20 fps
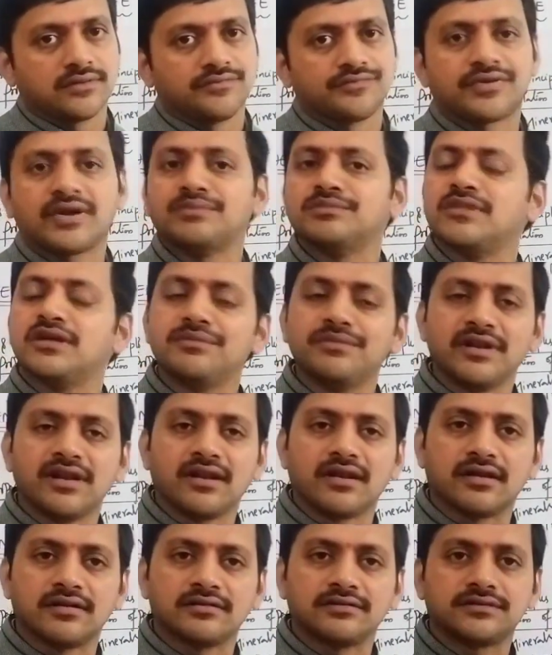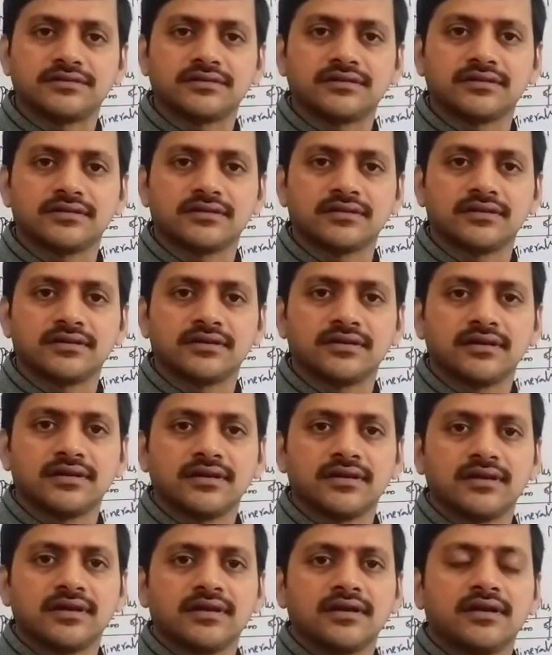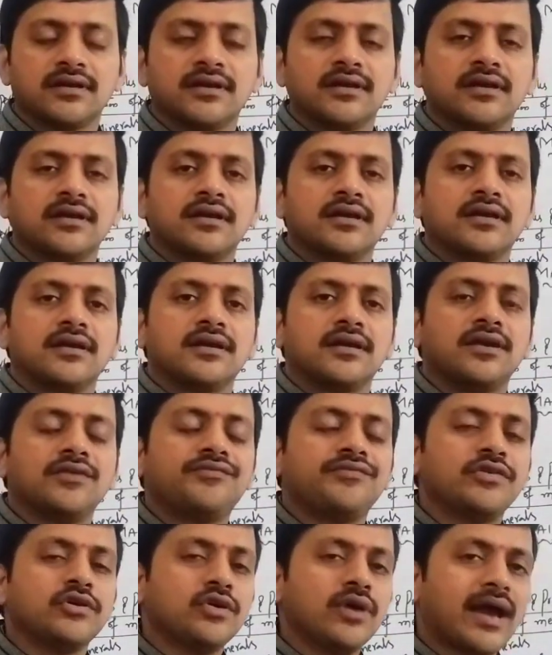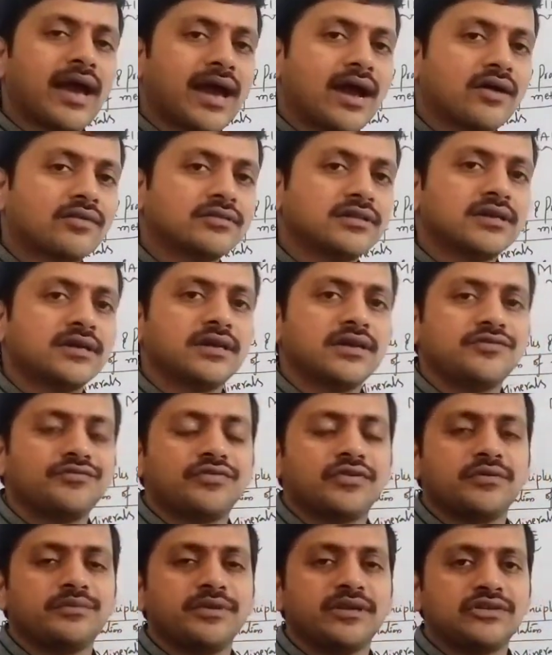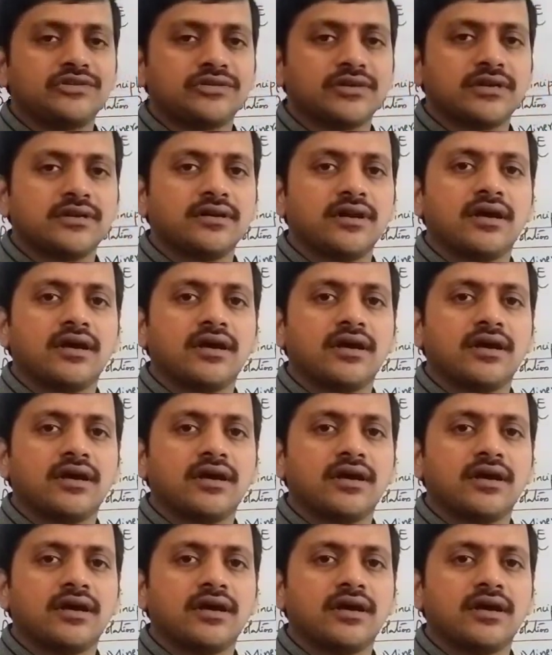from the minerals? If you have the information